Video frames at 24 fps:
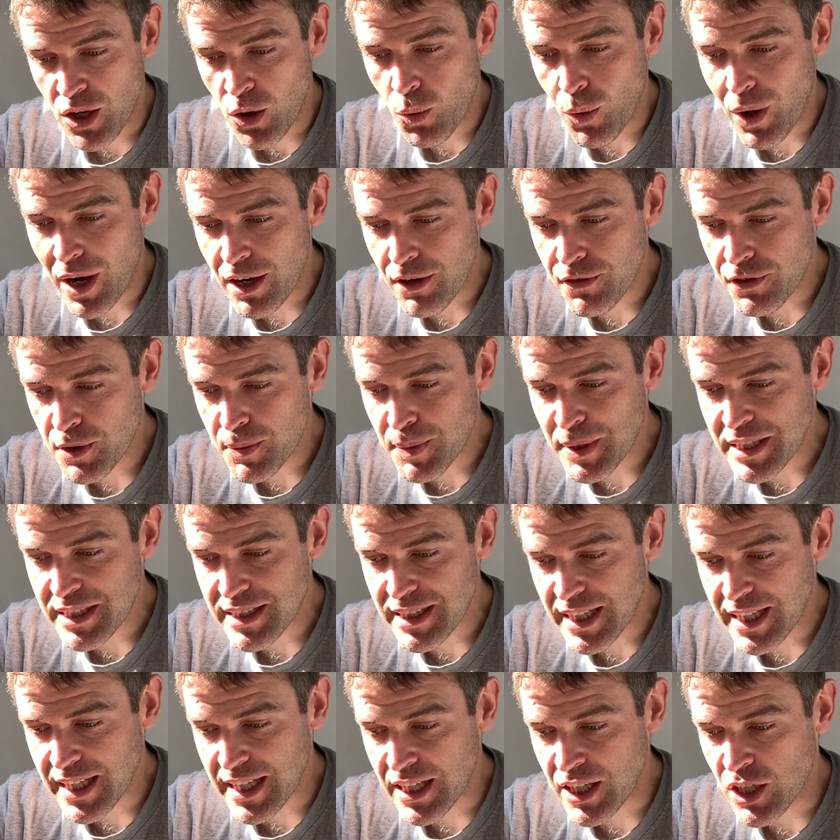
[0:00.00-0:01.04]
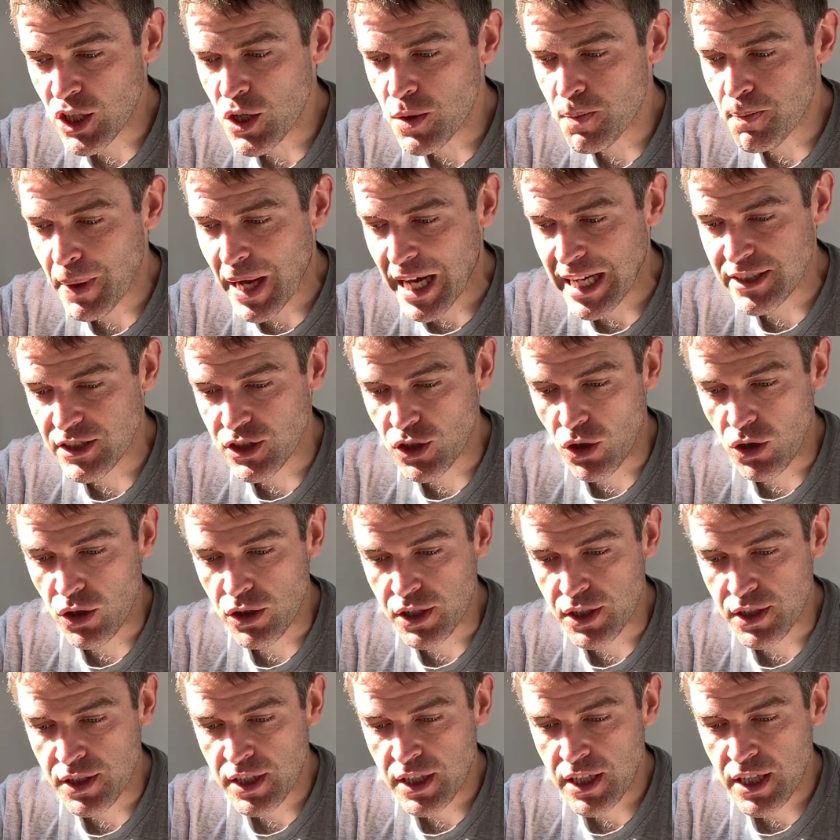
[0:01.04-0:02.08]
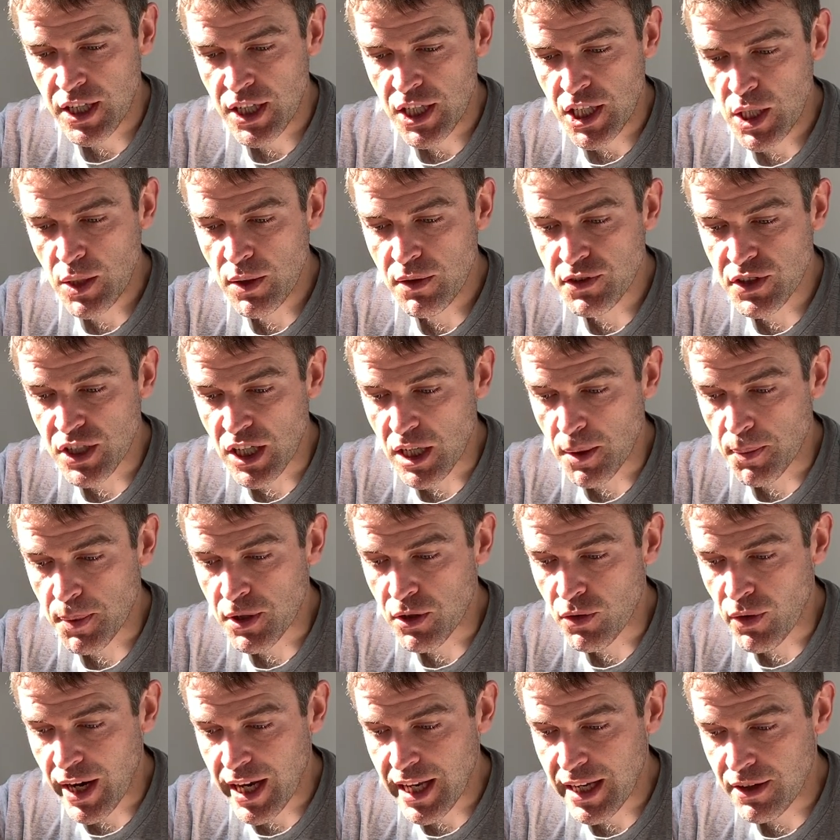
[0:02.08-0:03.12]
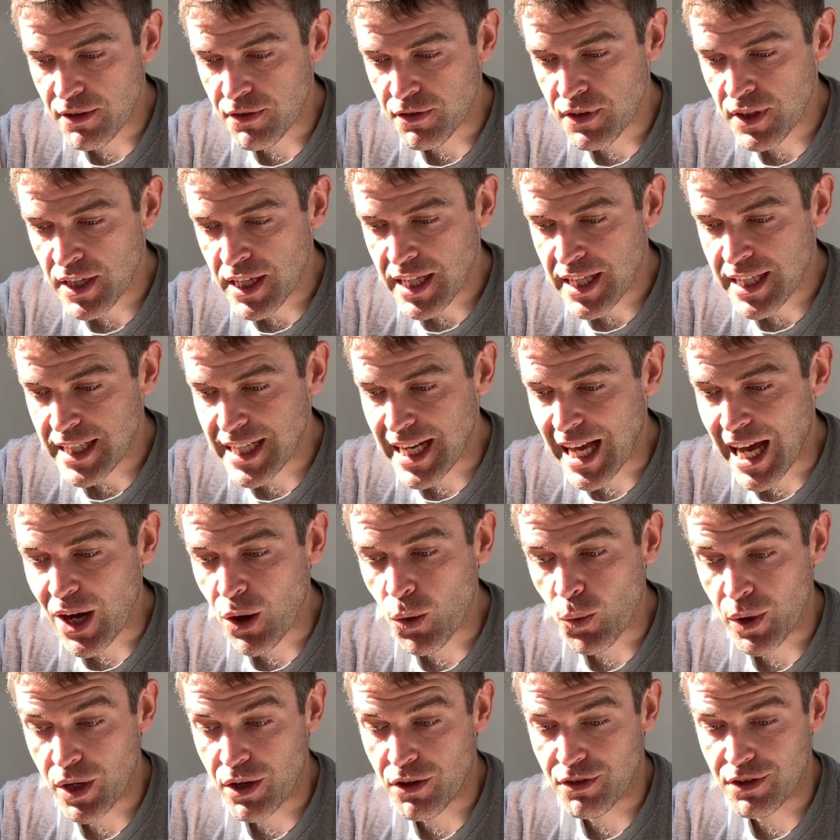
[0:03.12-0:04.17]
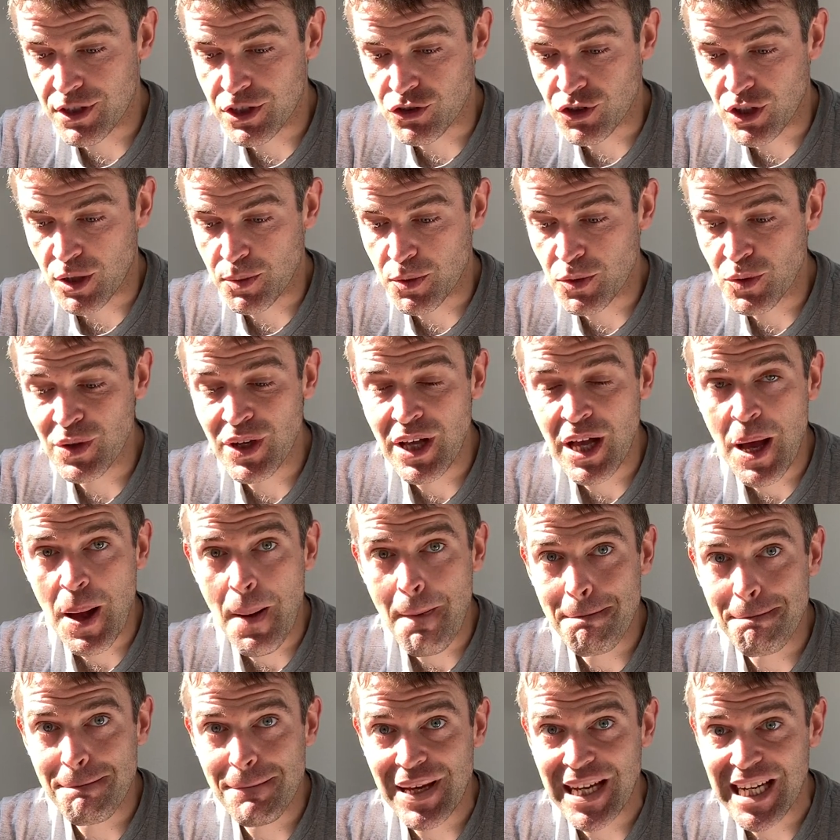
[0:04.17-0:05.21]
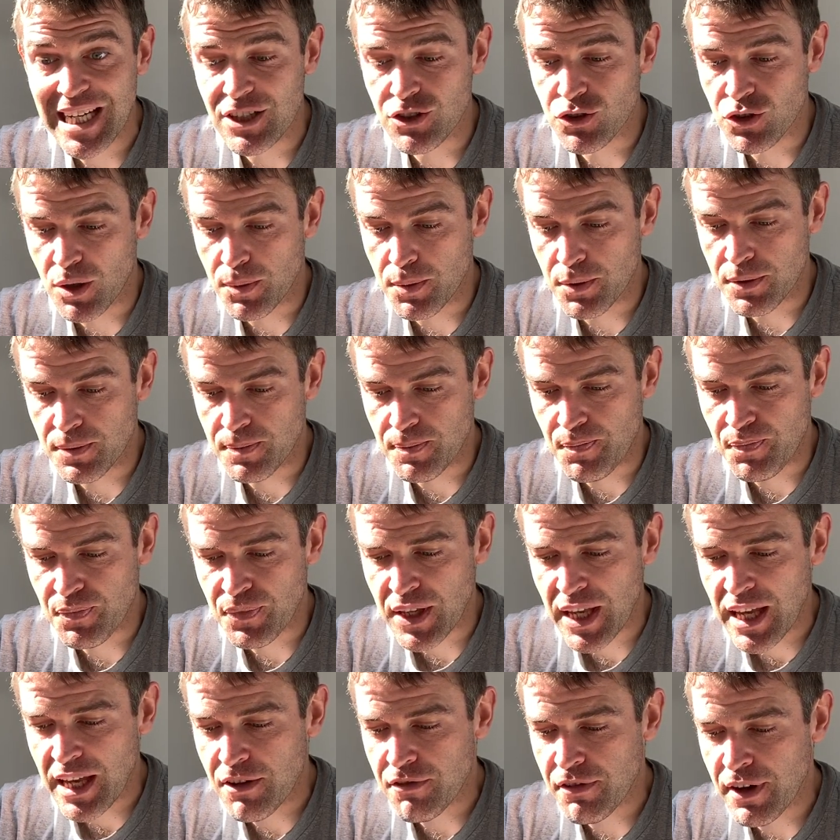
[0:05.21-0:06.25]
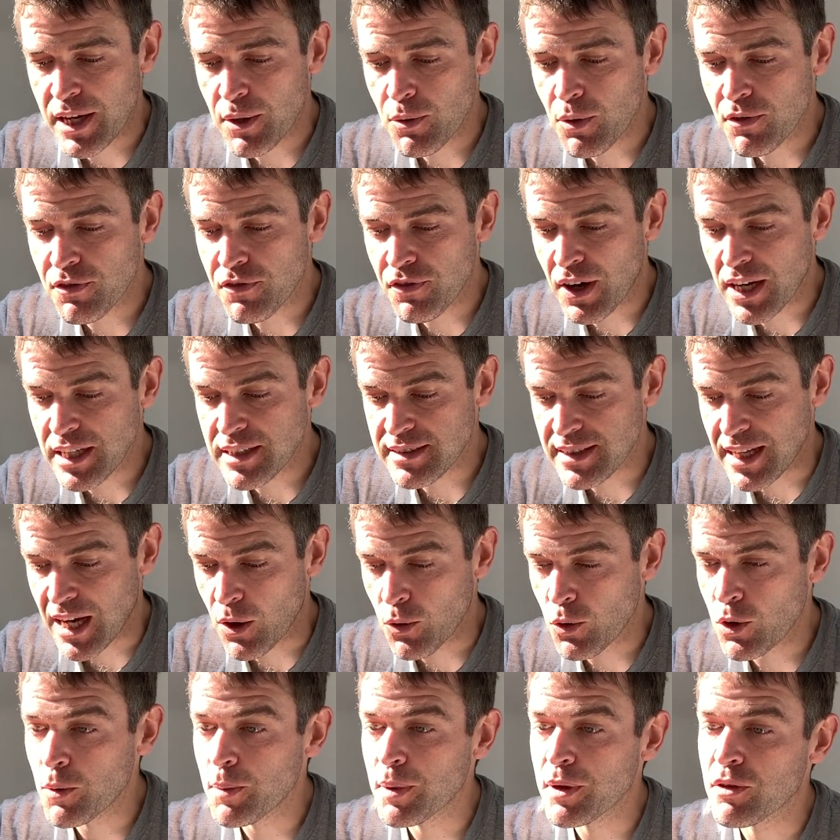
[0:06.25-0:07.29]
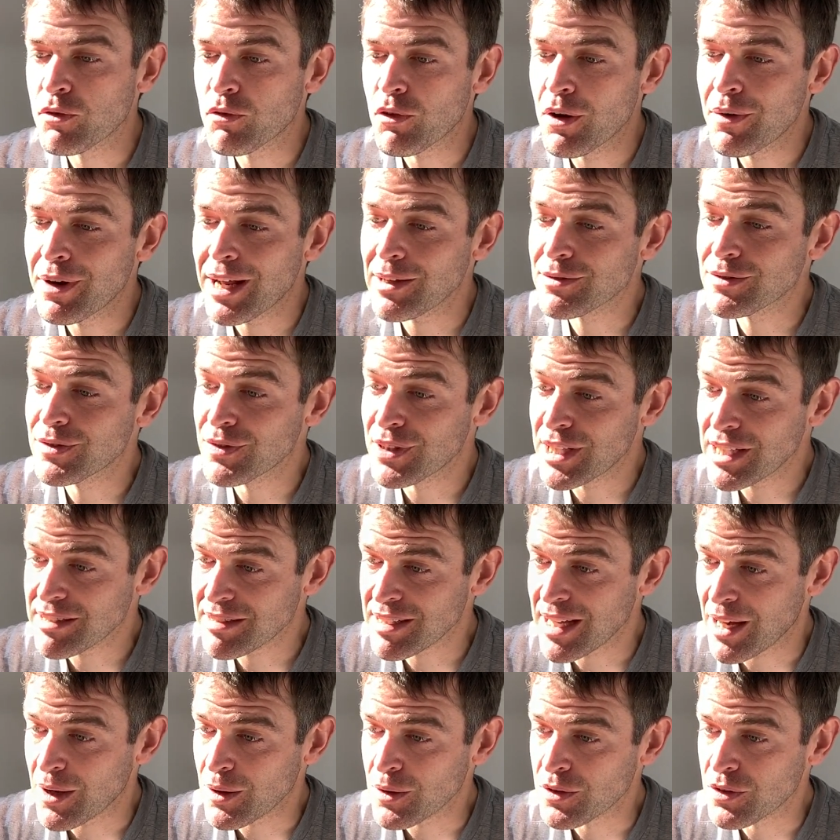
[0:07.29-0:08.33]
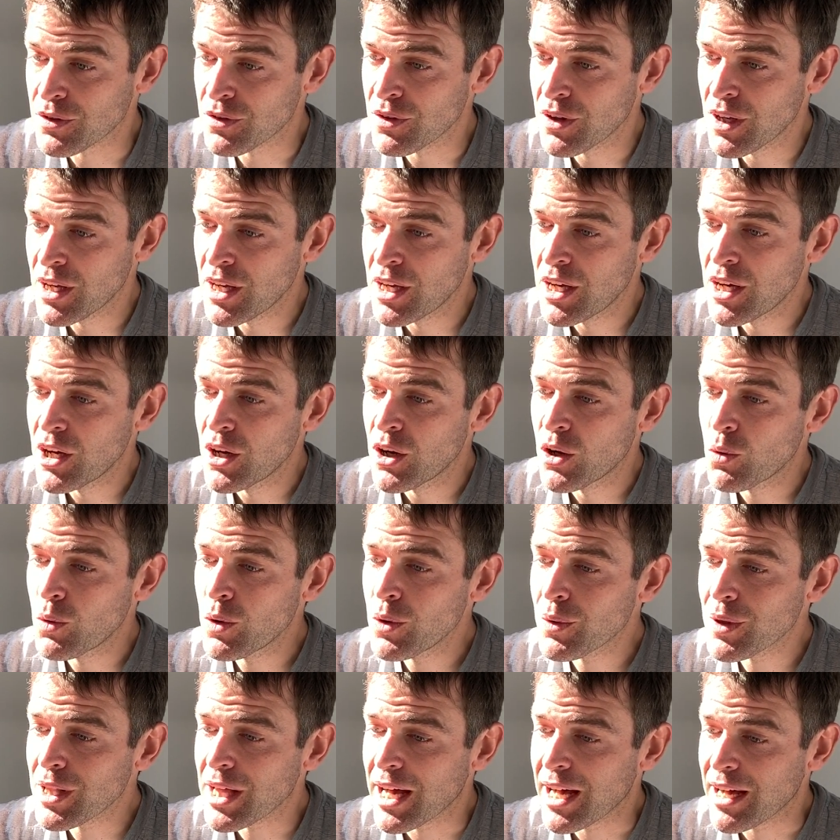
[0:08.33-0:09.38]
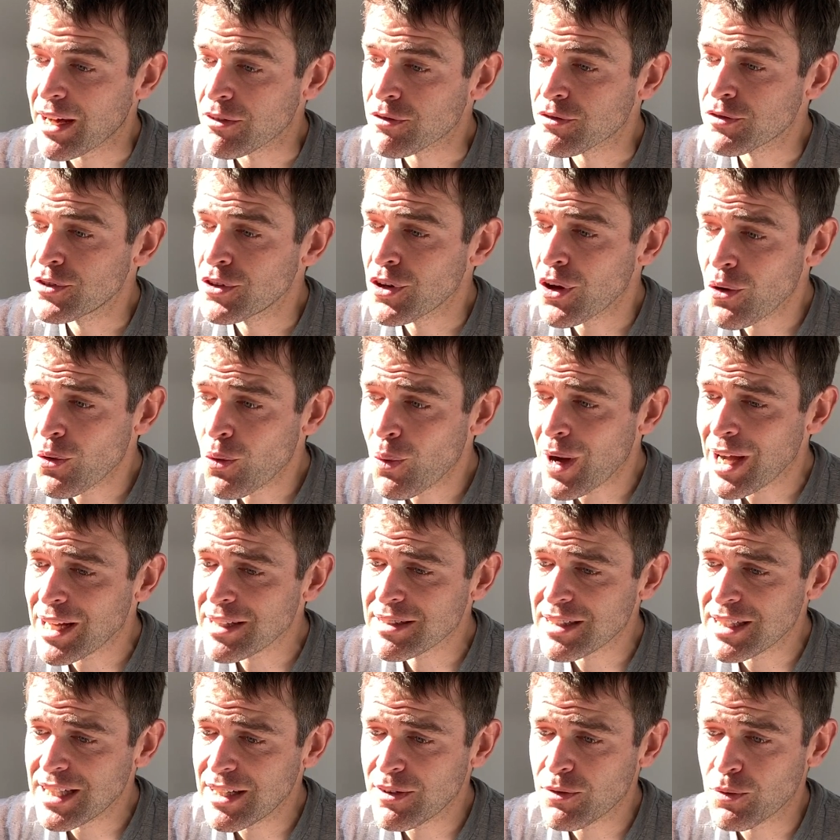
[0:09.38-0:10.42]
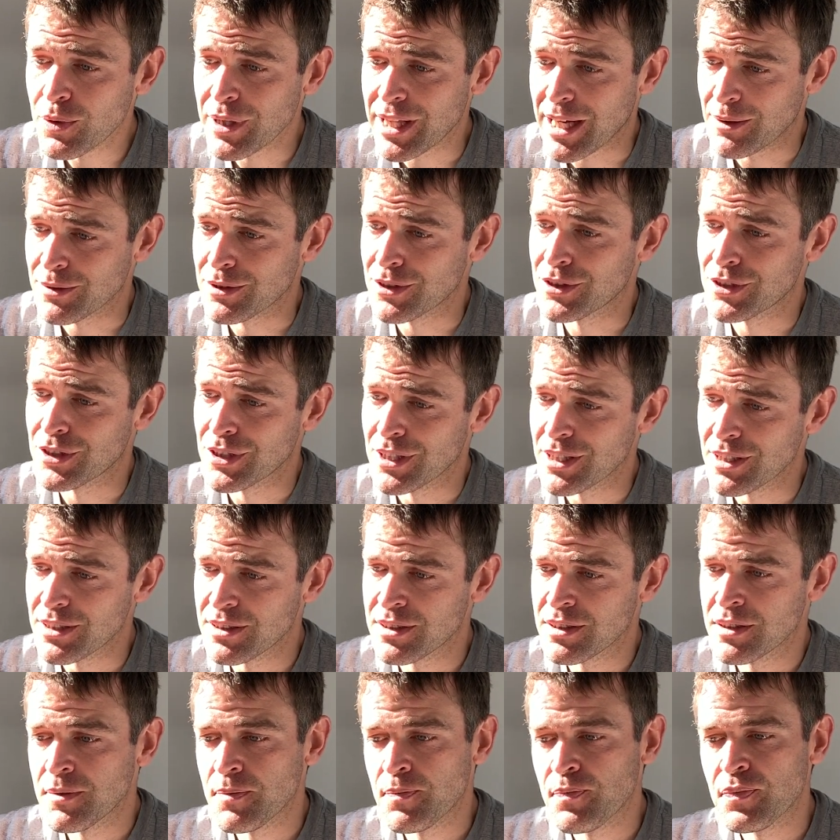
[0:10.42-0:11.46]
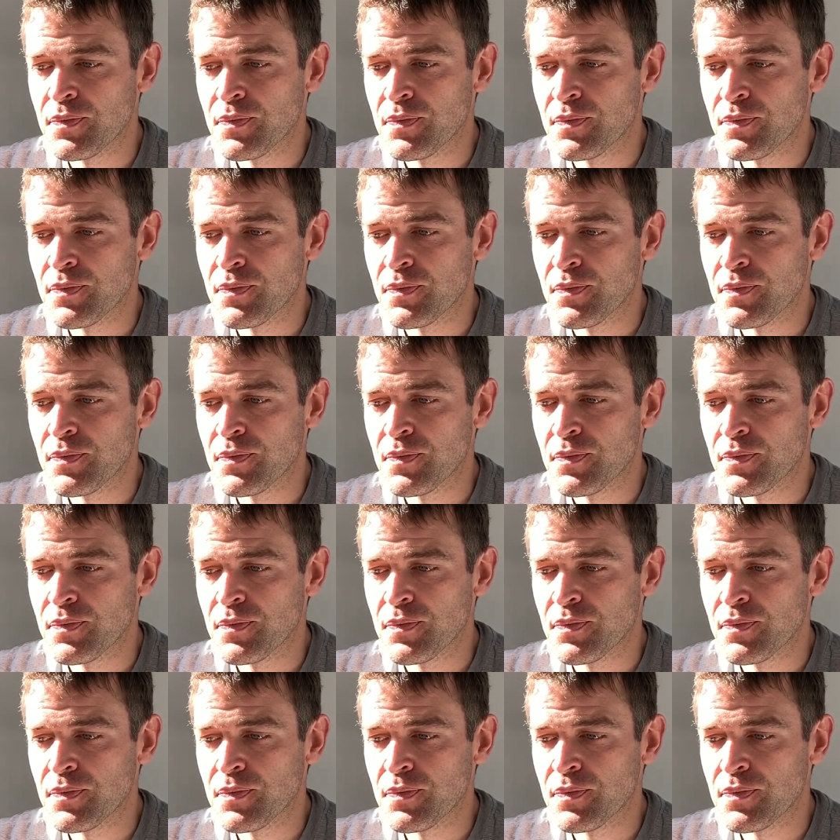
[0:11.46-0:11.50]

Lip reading: Where have you been digging, you bad dog? You have dug up a grave. Now we are in trouble, big trouble. If anyone finds out, we'll be thrown out of this house. We will have nowhere to live without a shirt."